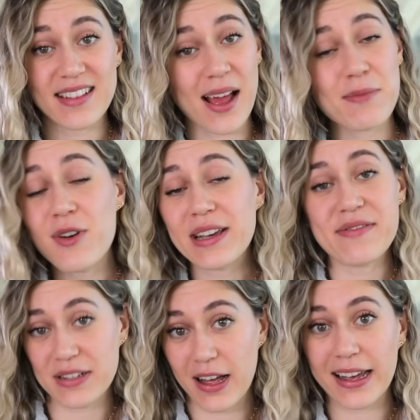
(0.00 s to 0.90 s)
I'm not
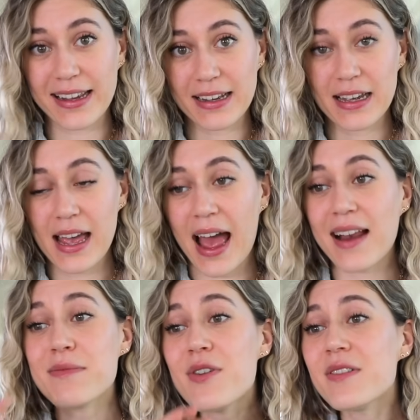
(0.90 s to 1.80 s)
even lying. And
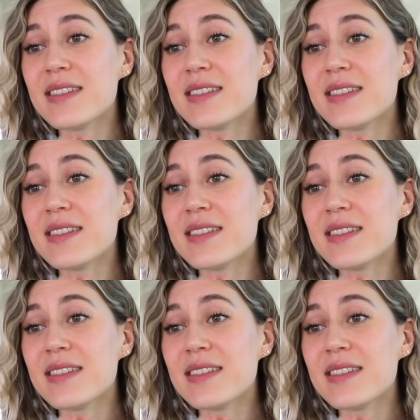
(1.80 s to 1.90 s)
I'm not